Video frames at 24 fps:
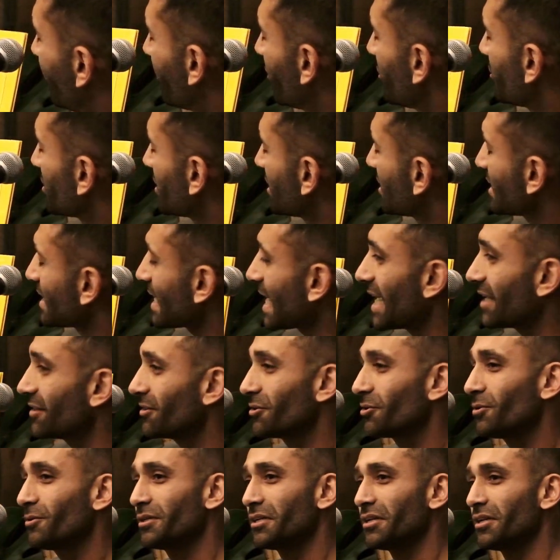there's a sad
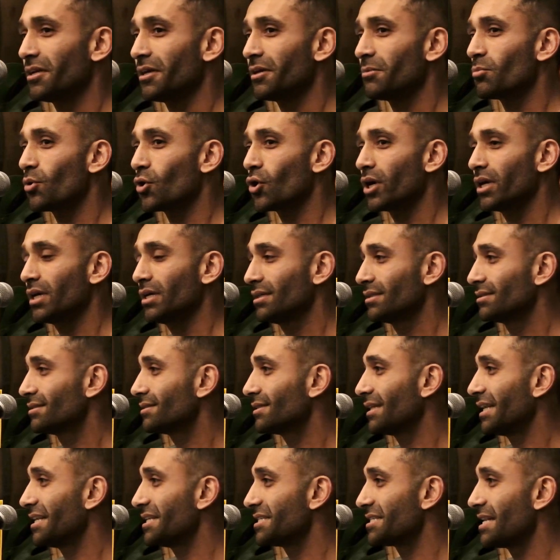little Indian boy,
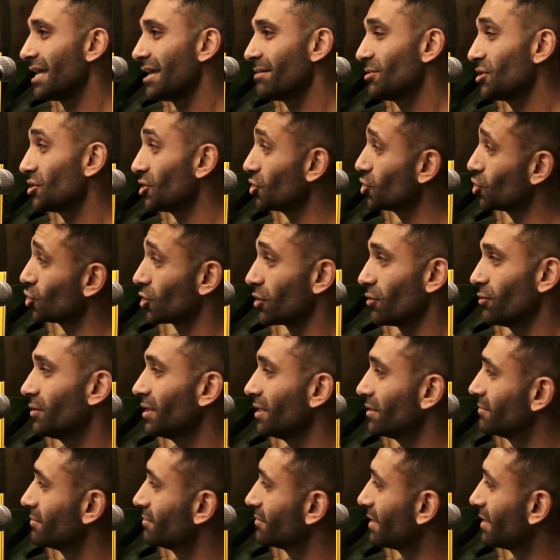and his name is Ashok,